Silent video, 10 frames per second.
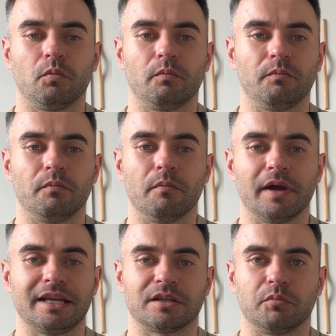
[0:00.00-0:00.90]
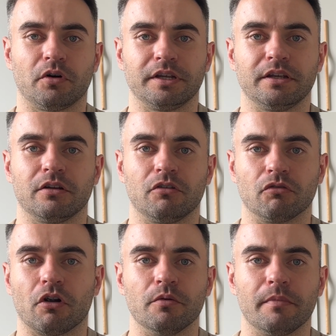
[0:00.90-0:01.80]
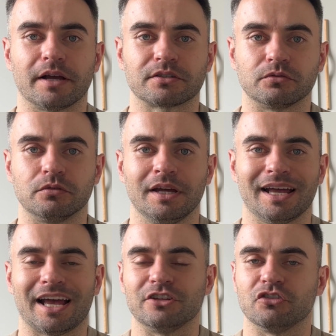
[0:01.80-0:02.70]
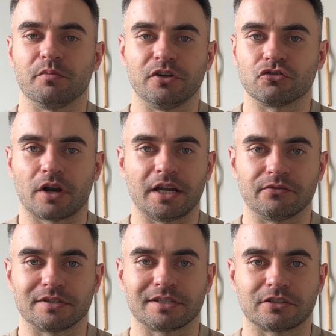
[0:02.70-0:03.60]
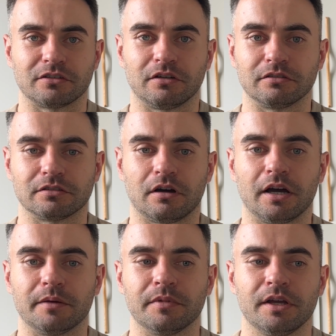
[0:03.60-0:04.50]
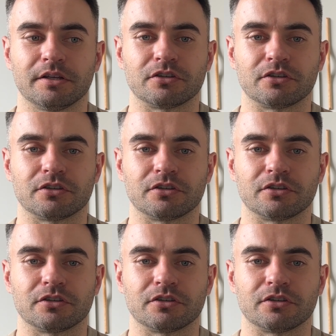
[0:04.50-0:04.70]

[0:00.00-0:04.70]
make the body grow muscle as you've been training for such a long time.